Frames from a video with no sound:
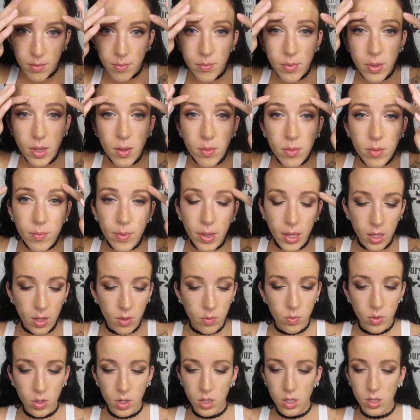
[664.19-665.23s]
Be able to make
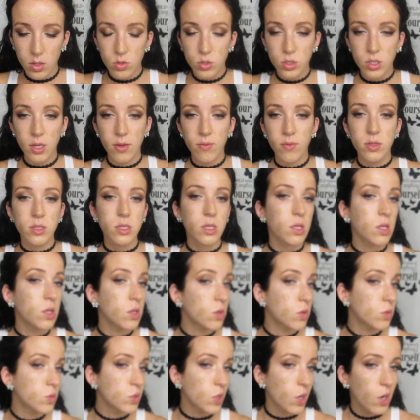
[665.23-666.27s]
it work. Usually if it's a
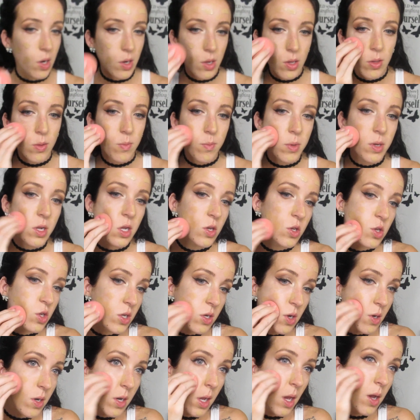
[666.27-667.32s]
little dark but I
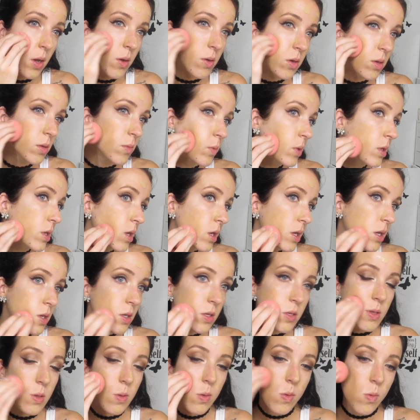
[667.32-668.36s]
sheer it out, it'll be
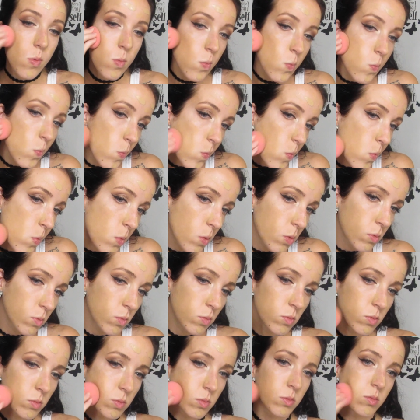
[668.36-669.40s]
nice.
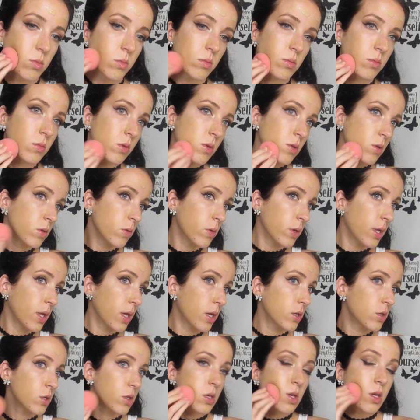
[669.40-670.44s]
You know what,
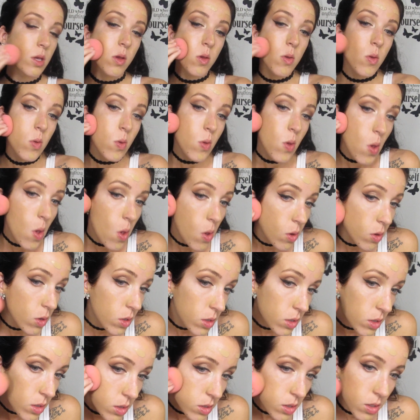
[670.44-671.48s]
actually?
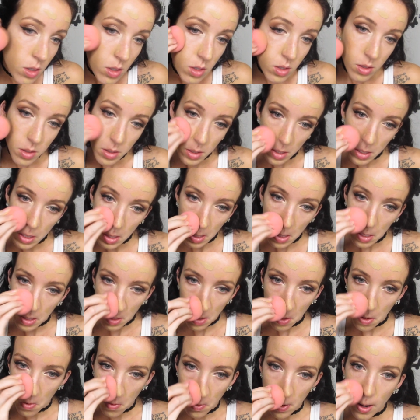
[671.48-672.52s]
I think it's
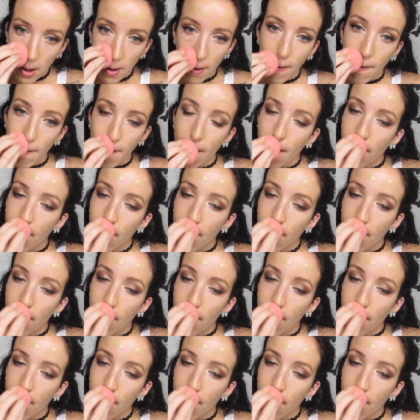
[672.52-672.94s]
gonna work.